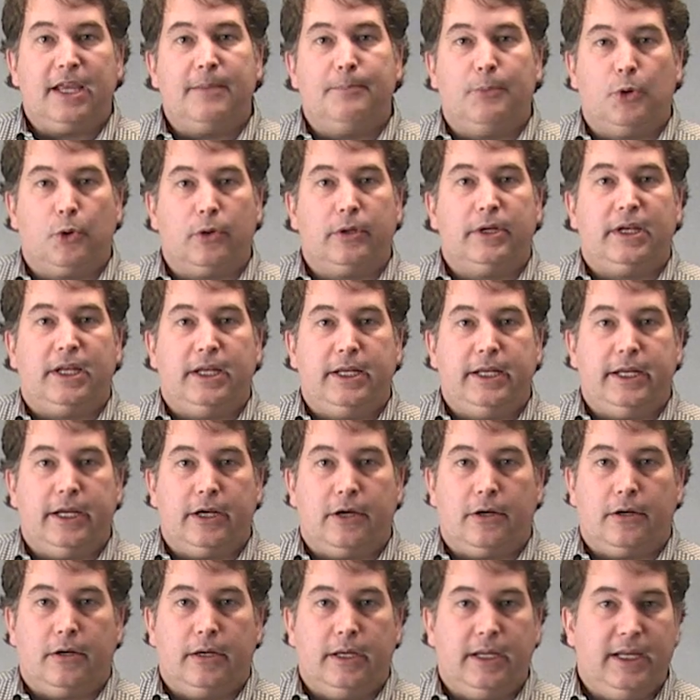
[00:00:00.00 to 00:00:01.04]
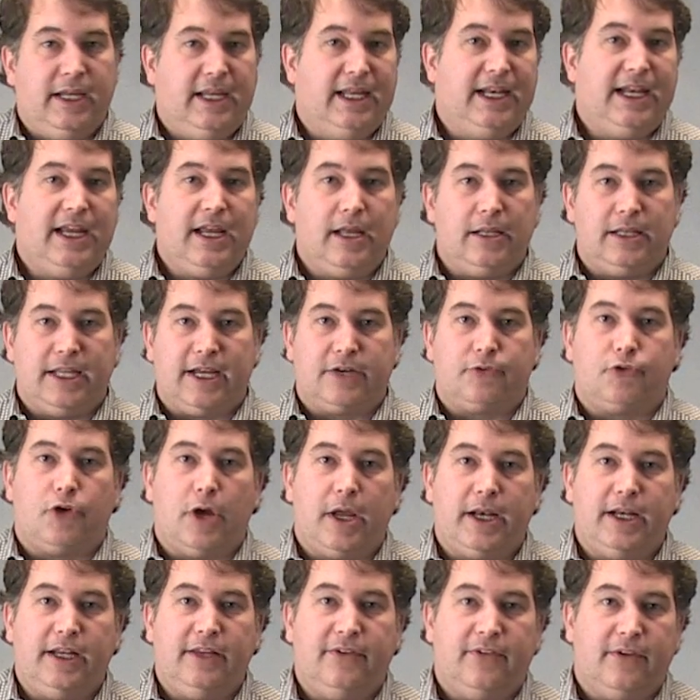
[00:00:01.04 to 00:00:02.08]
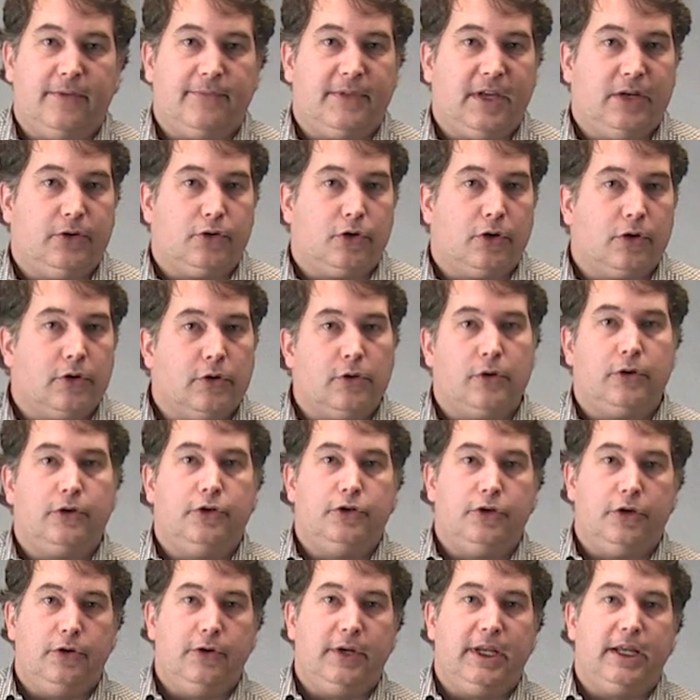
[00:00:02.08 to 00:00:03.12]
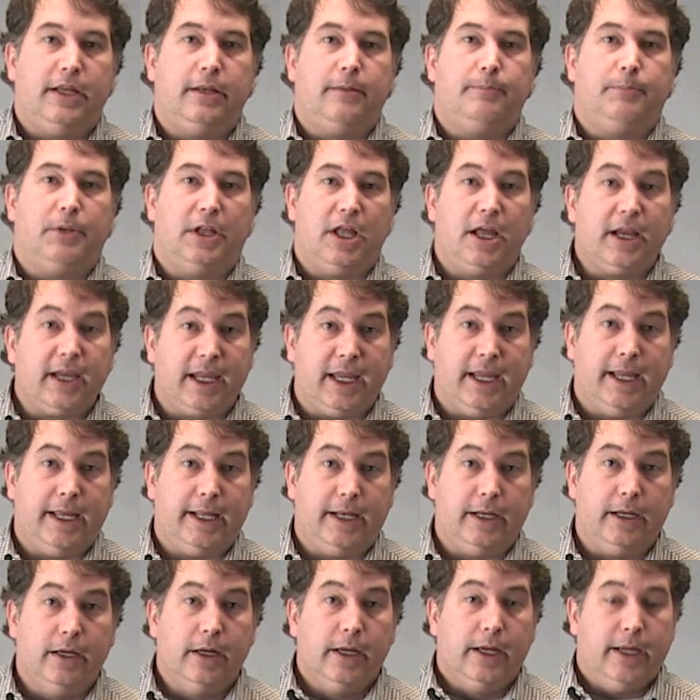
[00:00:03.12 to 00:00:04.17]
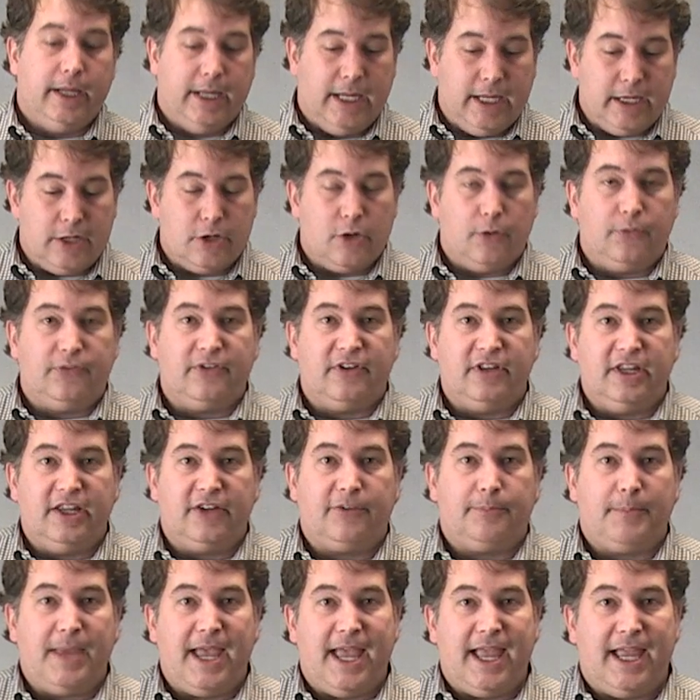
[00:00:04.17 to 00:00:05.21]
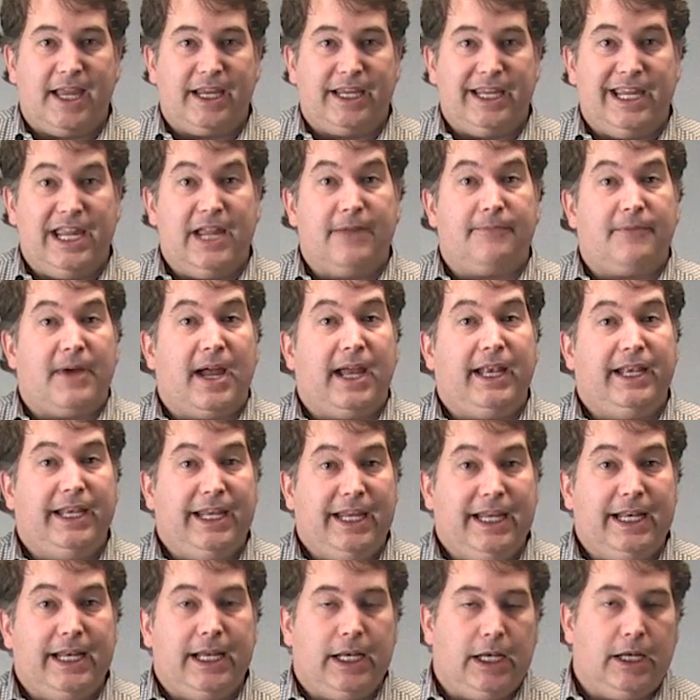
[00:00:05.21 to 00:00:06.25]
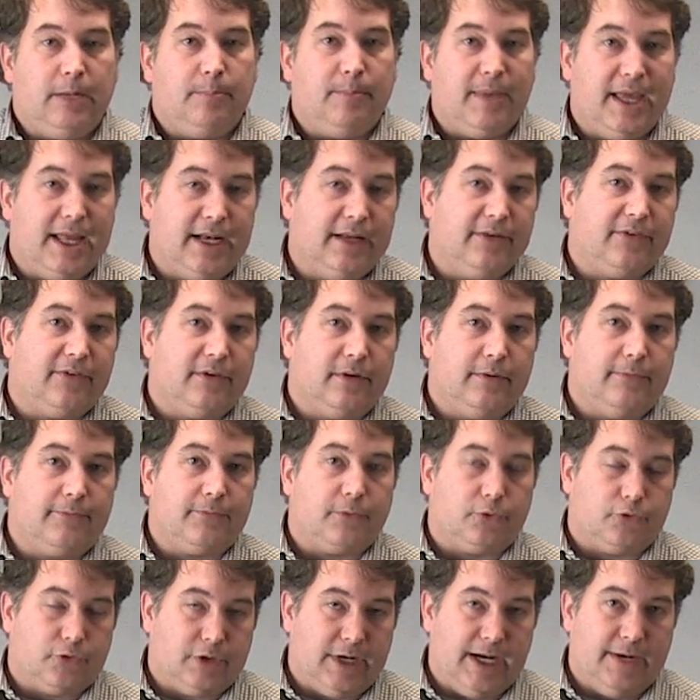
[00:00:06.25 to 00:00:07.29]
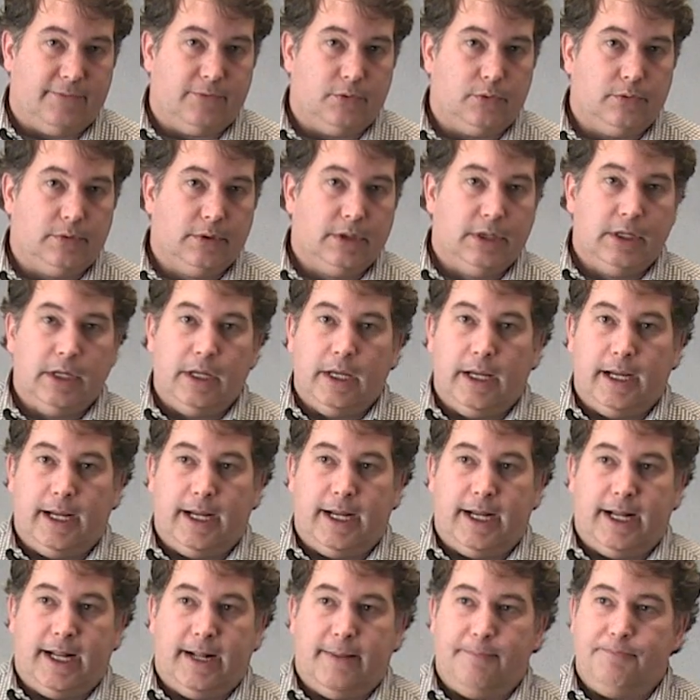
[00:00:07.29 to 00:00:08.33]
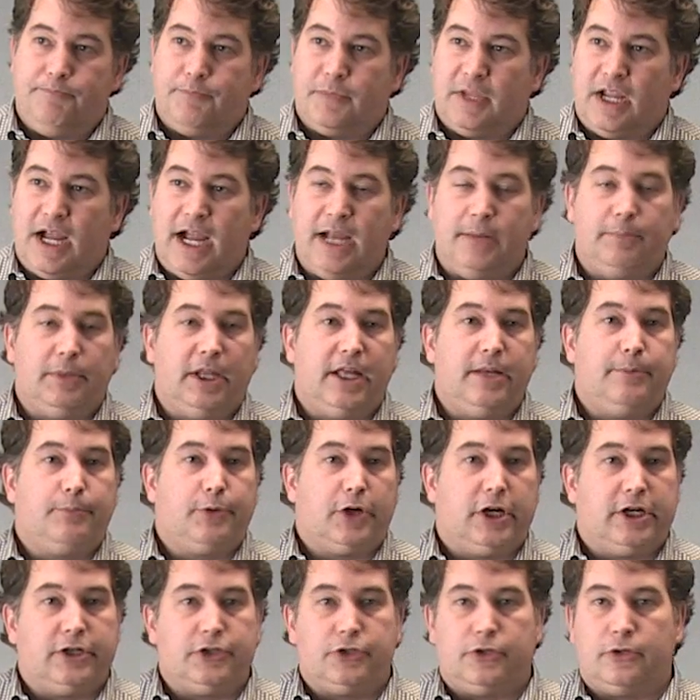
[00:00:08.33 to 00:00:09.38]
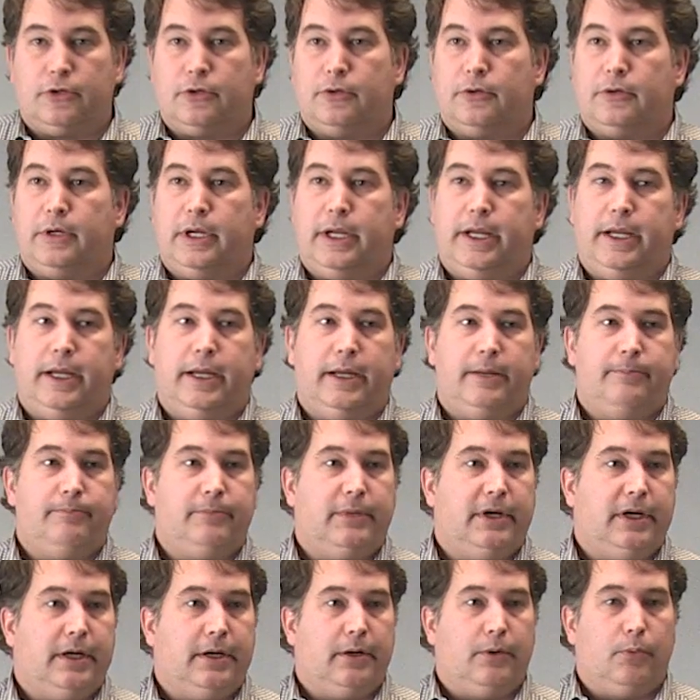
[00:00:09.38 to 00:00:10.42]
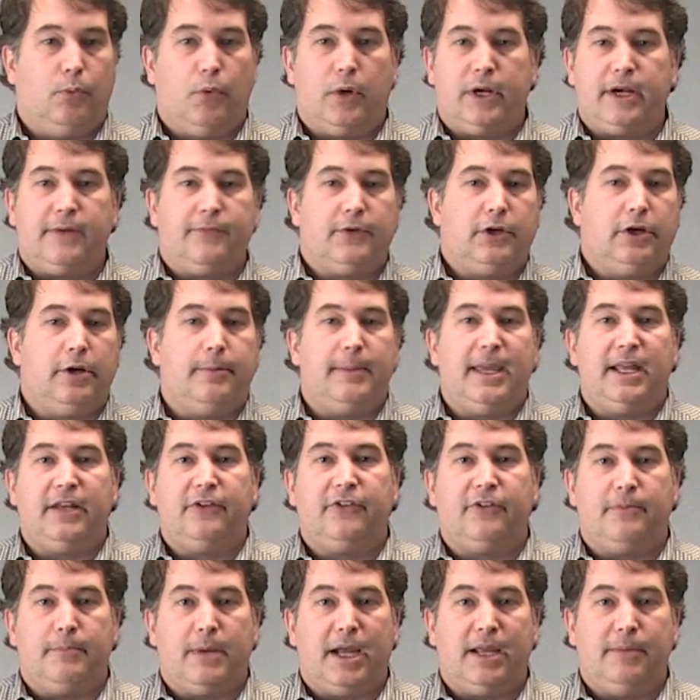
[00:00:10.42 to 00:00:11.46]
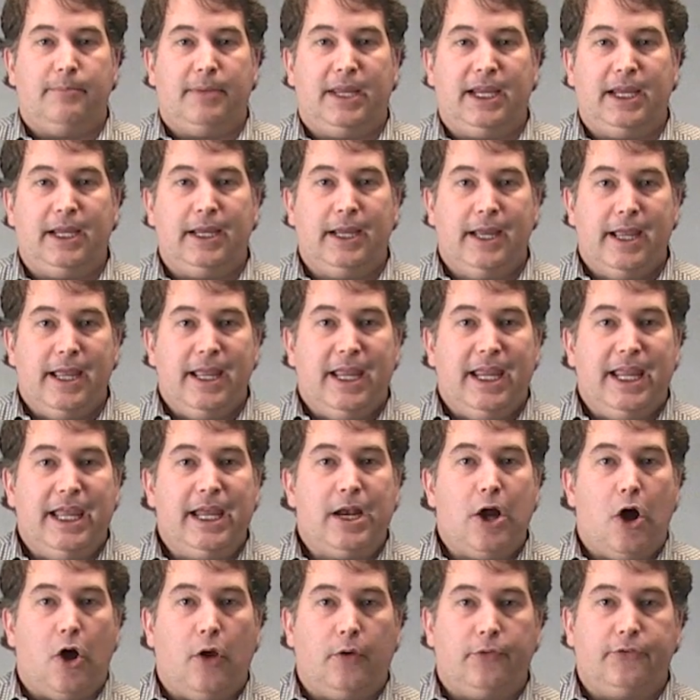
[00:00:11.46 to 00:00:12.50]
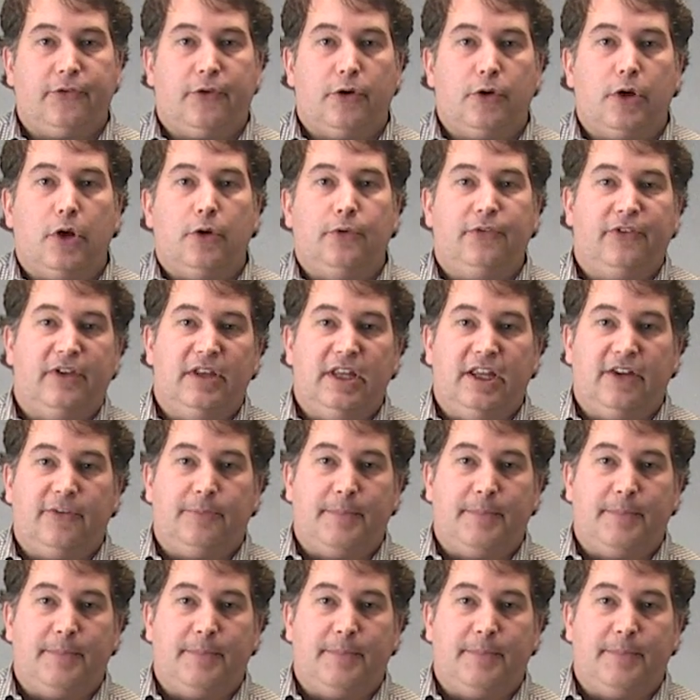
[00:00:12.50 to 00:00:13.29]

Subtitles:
important in here. Any electronics, if they turn on, tune in, plug in, it goes in this bag. If I need any medicine for travel, high blood pressure, whatever your medicine might be, it also goes in this